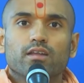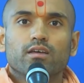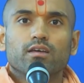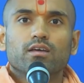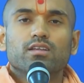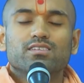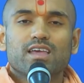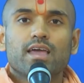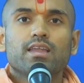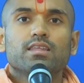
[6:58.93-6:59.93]
10
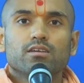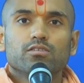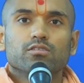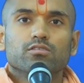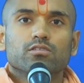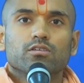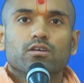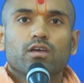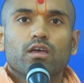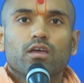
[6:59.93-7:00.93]
years
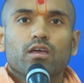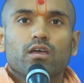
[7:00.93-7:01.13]
in